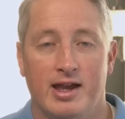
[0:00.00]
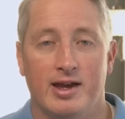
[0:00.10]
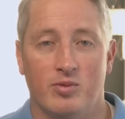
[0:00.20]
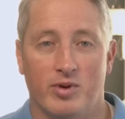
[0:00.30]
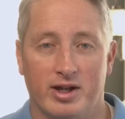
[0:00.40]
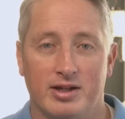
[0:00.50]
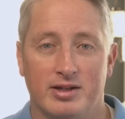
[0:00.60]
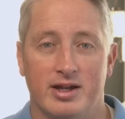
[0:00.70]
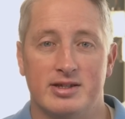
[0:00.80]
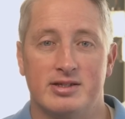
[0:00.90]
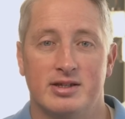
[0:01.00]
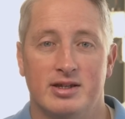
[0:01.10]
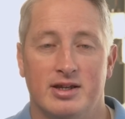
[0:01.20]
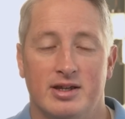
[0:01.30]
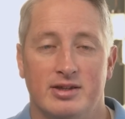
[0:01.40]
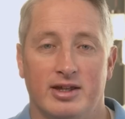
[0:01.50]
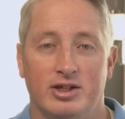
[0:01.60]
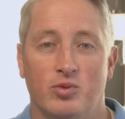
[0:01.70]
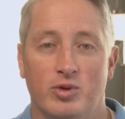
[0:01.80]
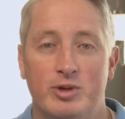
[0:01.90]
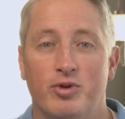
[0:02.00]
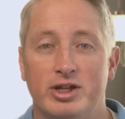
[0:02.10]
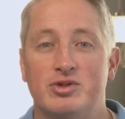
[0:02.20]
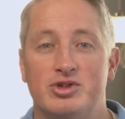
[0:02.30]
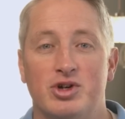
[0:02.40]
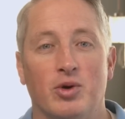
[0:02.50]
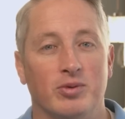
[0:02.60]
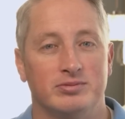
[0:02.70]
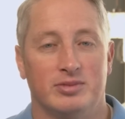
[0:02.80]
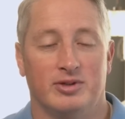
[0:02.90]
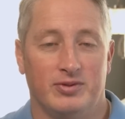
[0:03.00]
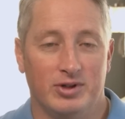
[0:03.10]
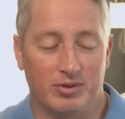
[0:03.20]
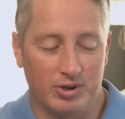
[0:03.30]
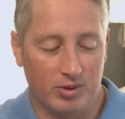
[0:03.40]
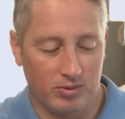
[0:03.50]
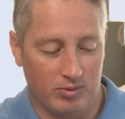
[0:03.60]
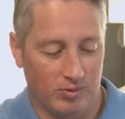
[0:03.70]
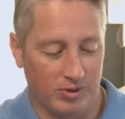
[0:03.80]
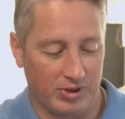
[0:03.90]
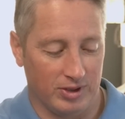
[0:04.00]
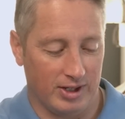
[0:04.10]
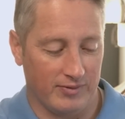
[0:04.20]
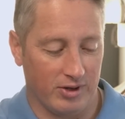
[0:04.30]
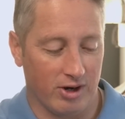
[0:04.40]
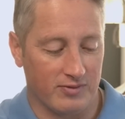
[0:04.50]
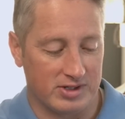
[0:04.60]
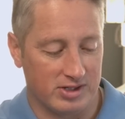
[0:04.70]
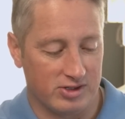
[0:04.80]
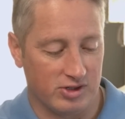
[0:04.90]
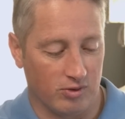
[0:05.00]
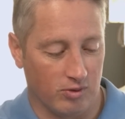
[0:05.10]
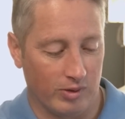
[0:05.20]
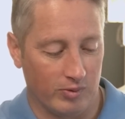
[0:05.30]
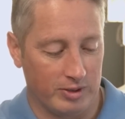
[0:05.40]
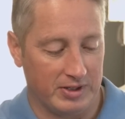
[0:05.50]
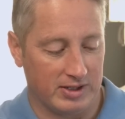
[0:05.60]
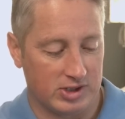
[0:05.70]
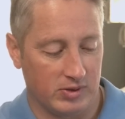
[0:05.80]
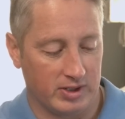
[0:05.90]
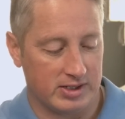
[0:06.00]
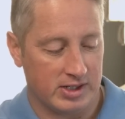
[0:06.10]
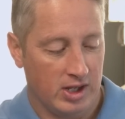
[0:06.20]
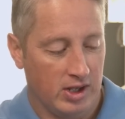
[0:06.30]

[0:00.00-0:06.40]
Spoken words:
And recognize that you reap what you sow. If you don't know what the law of the harvest is or what reaping and sowing is,